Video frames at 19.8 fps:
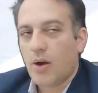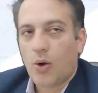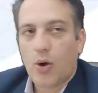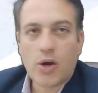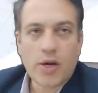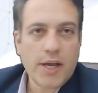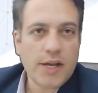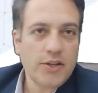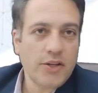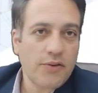
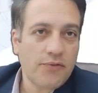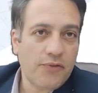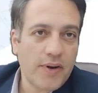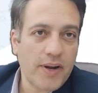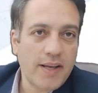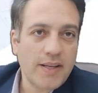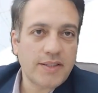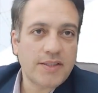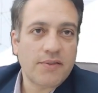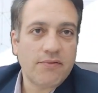Okay, dear
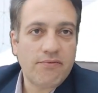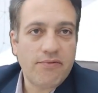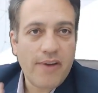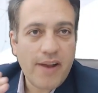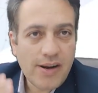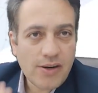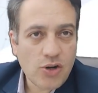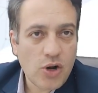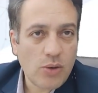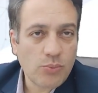friends,
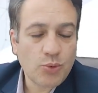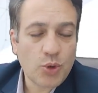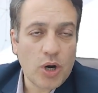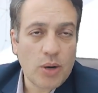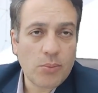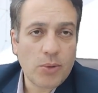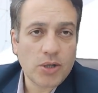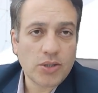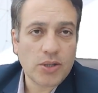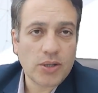welcome to
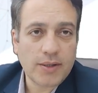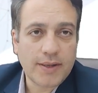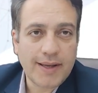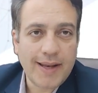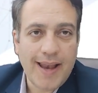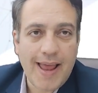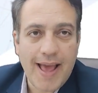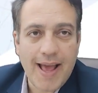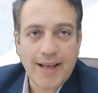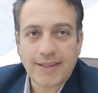our modern
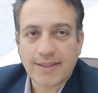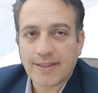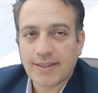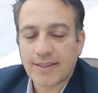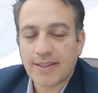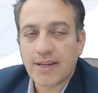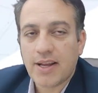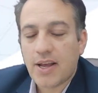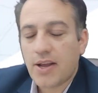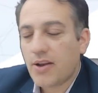
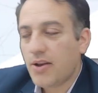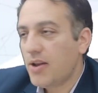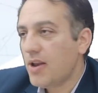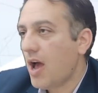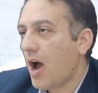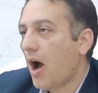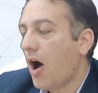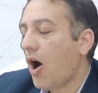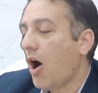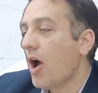class.
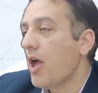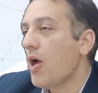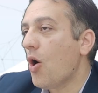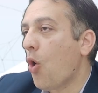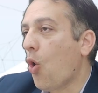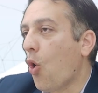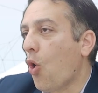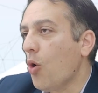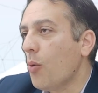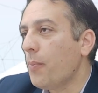Now I
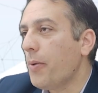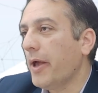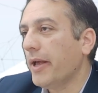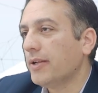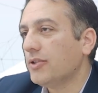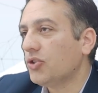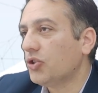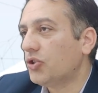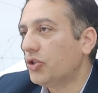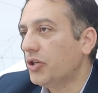
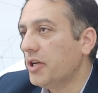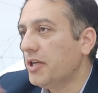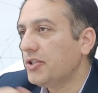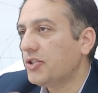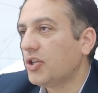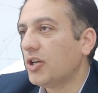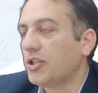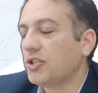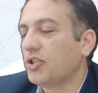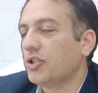opened the
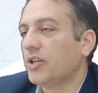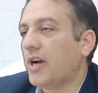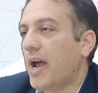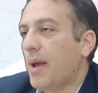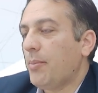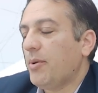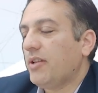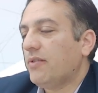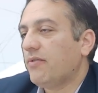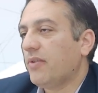
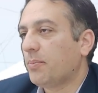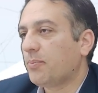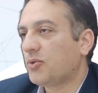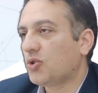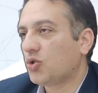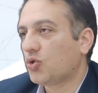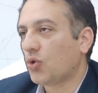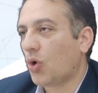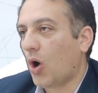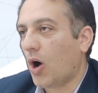ResearchRabbit
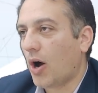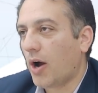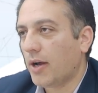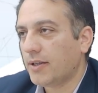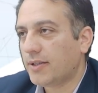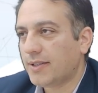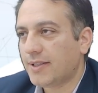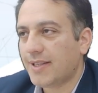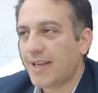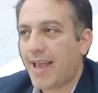
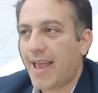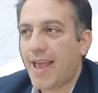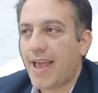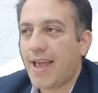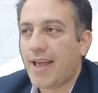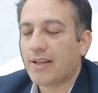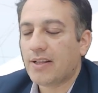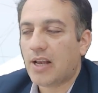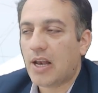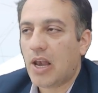website
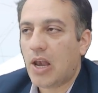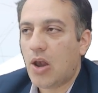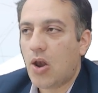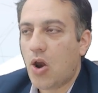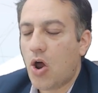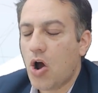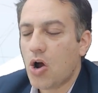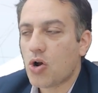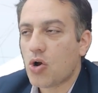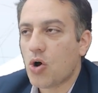and the
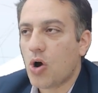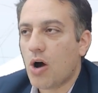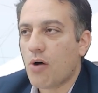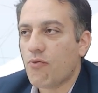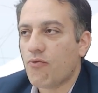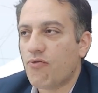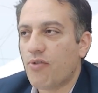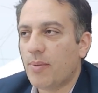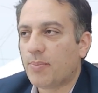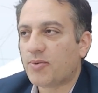logo
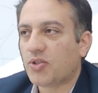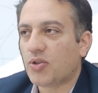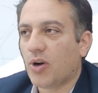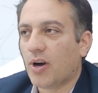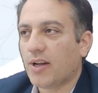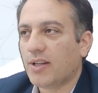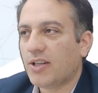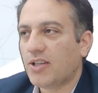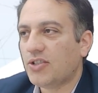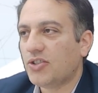of the
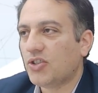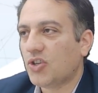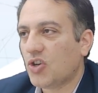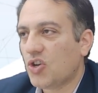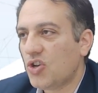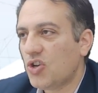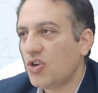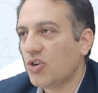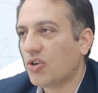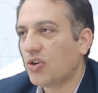website is
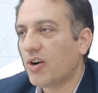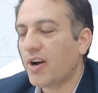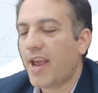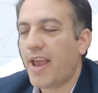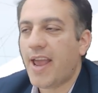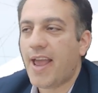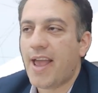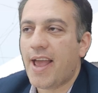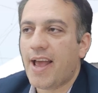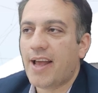here
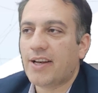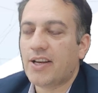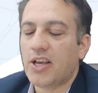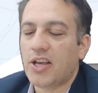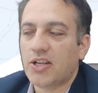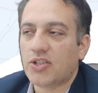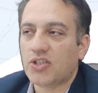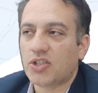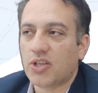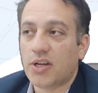and
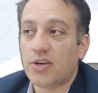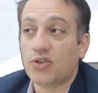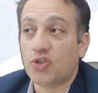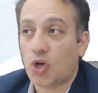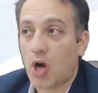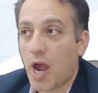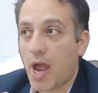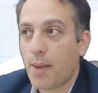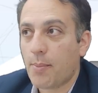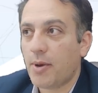it's a
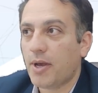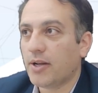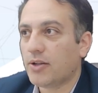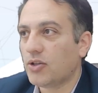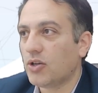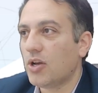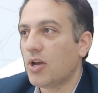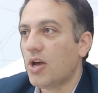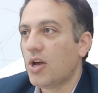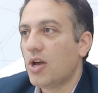
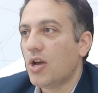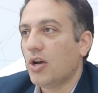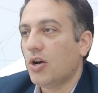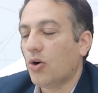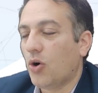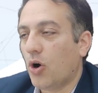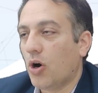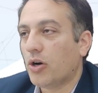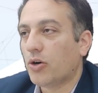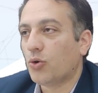rabbit
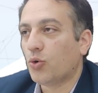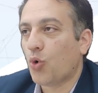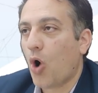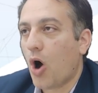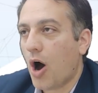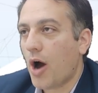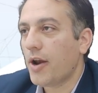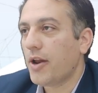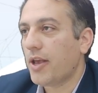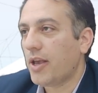are
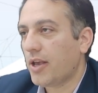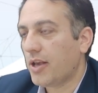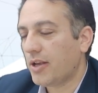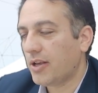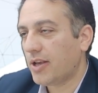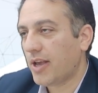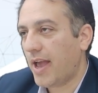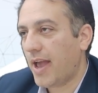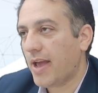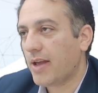
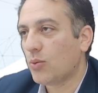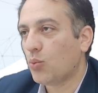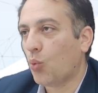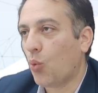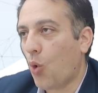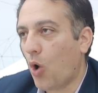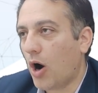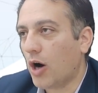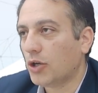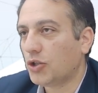running and
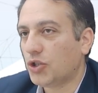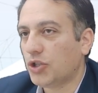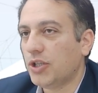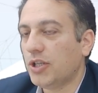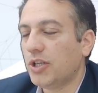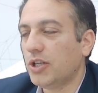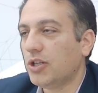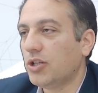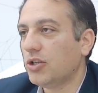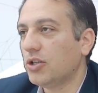
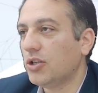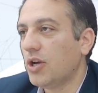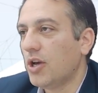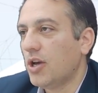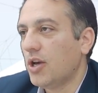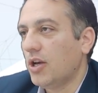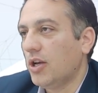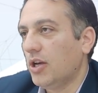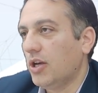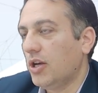watching
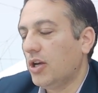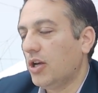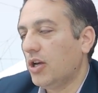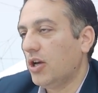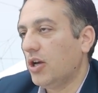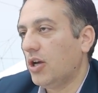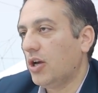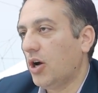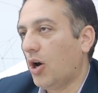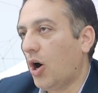
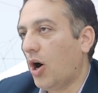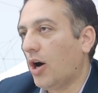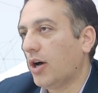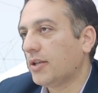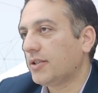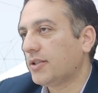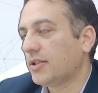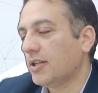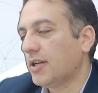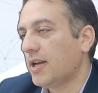
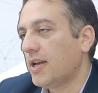us